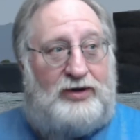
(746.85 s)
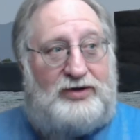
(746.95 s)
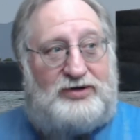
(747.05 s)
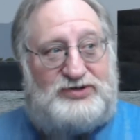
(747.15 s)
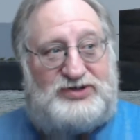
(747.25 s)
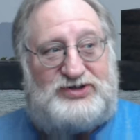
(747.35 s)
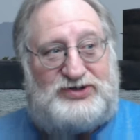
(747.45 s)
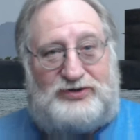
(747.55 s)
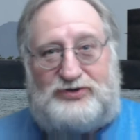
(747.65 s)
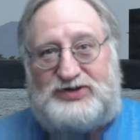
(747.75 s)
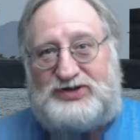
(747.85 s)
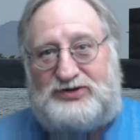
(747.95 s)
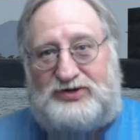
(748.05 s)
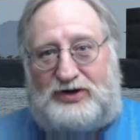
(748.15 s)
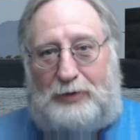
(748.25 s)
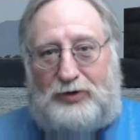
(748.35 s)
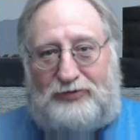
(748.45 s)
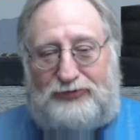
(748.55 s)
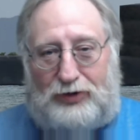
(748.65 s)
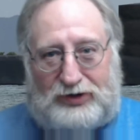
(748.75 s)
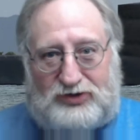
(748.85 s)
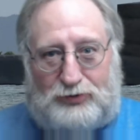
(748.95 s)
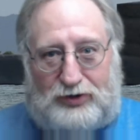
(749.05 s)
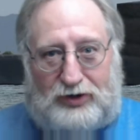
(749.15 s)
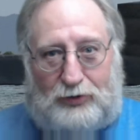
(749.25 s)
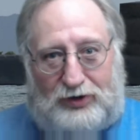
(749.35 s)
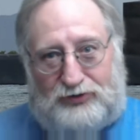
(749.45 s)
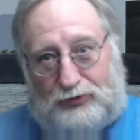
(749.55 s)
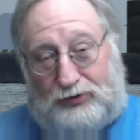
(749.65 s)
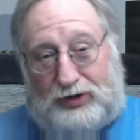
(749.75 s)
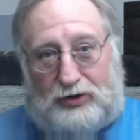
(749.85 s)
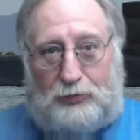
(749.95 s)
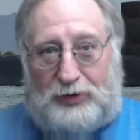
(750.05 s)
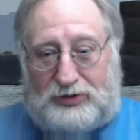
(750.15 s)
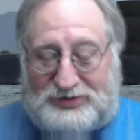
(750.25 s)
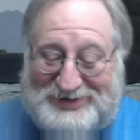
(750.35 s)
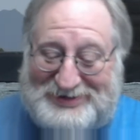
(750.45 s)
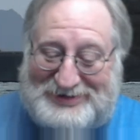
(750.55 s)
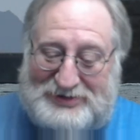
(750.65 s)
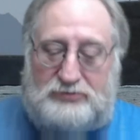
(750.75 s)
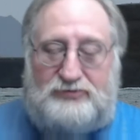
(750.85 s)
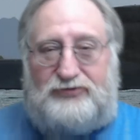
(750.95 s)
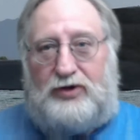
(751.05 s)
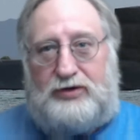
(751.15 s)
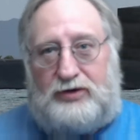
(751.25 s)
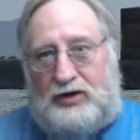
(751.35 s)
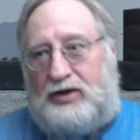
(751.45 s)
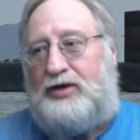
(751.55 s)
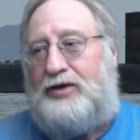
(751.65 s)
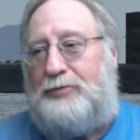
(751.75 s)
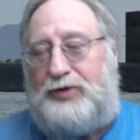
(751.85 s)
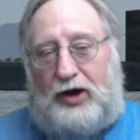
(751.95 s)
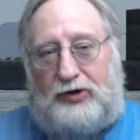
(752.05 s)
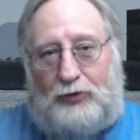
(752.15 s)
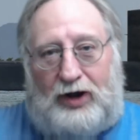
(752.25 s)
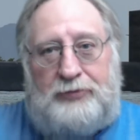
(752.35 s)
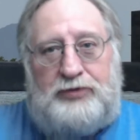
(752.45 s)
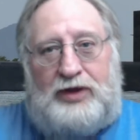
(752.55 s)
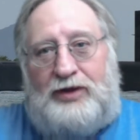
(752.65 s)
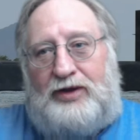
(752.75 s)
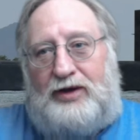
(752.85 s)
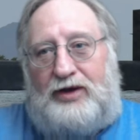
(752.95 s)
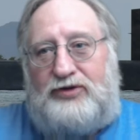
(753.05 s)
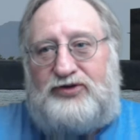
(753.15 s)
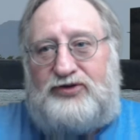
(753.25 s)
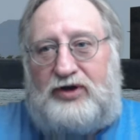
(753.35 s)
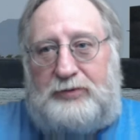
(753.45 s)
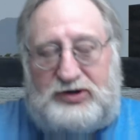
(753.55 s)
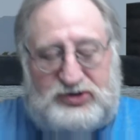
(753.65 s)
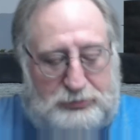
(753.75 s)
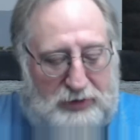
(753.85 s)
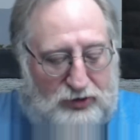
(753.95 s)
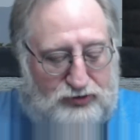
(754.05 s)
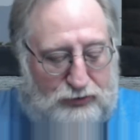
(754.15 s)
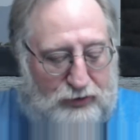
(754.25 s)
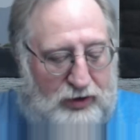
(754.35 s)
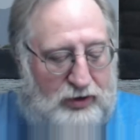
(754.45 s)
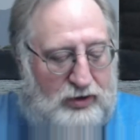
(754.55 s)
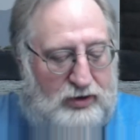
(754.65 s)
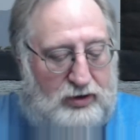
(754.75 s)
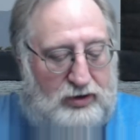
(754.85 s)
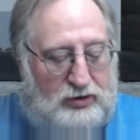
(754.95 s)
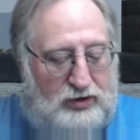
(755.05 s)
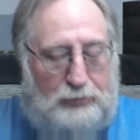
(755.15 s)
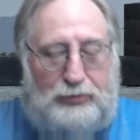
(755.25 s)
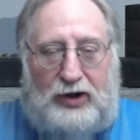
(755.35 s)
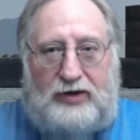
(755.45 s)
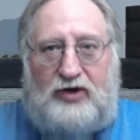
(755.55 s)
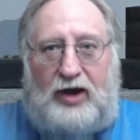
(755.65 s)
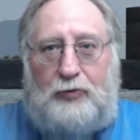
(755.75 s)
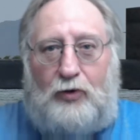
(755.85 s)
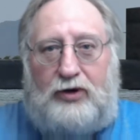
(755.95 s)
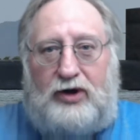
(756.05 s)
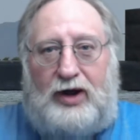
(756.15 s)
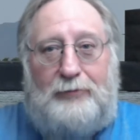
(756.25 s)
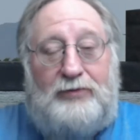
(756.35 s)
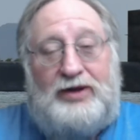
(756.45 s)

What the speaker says: because this isn't a couple of fillings where they're going to go in and drill you a little bit and fill it and be on your way. This is going to be some major implant type work, and I'm